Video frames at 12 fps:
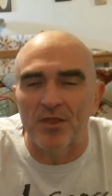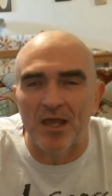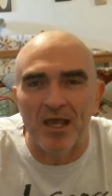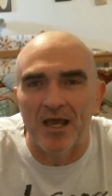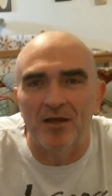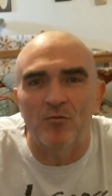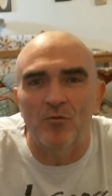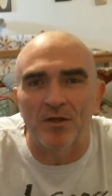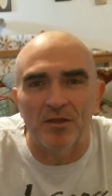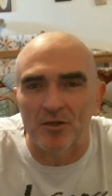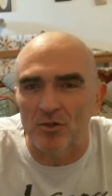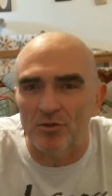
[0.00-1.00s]
the head
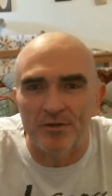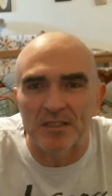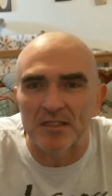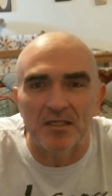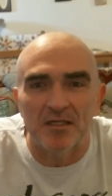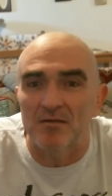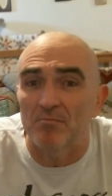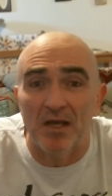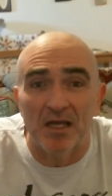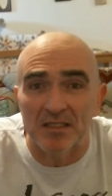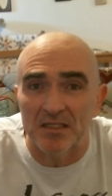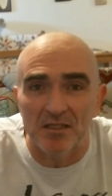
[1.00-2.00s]
with a Christian
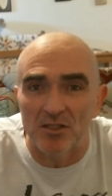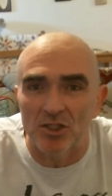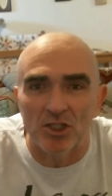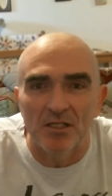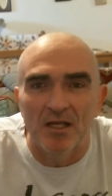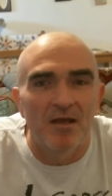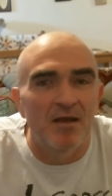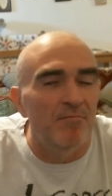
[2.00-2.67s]
message